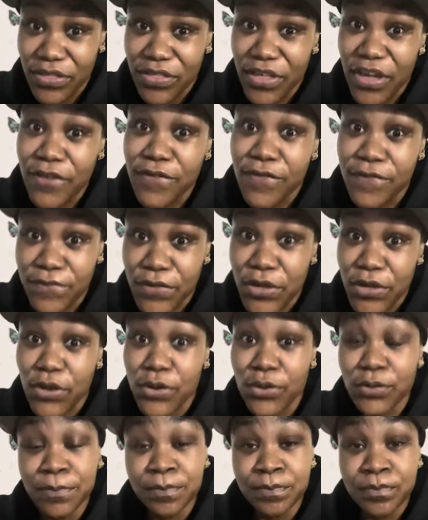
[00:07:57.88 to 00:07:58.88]
they
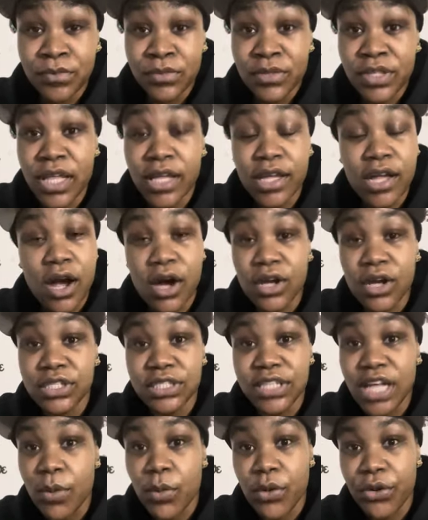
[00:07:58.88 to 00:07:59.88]
feel that God is
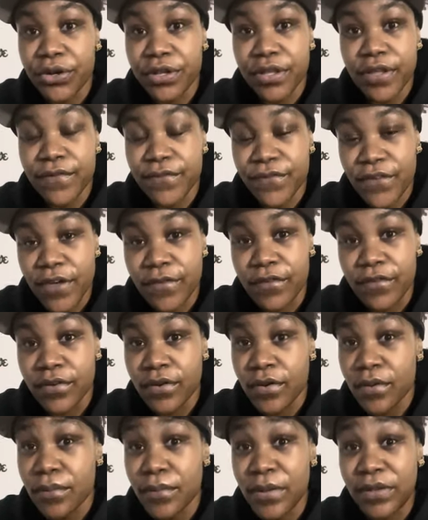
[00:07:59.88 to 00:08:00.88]
not working in your favor.
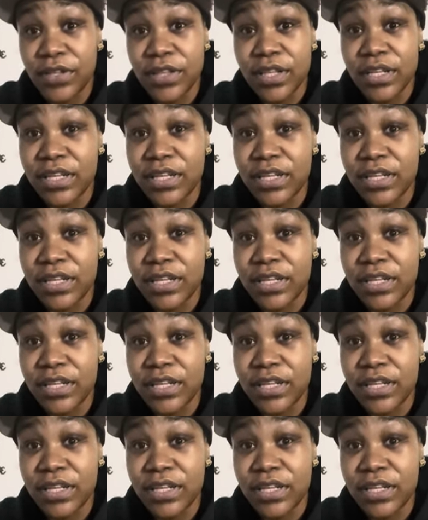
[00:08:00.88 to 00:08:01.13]
But in the